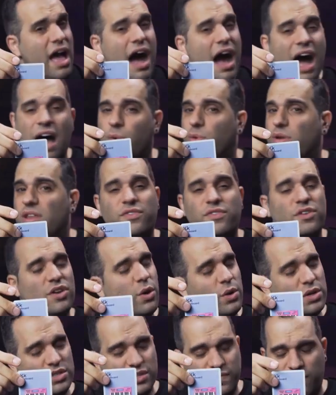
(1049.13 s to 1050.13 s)
I would even
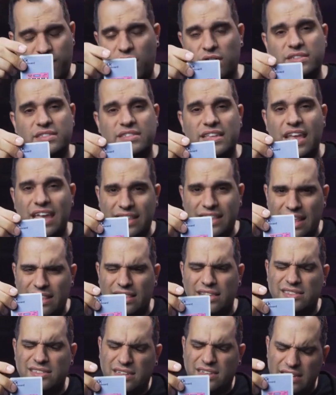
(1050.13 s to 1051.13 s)
go as far as saying that
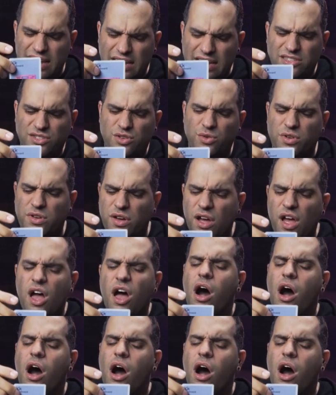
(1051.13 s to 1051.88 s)
this connects you to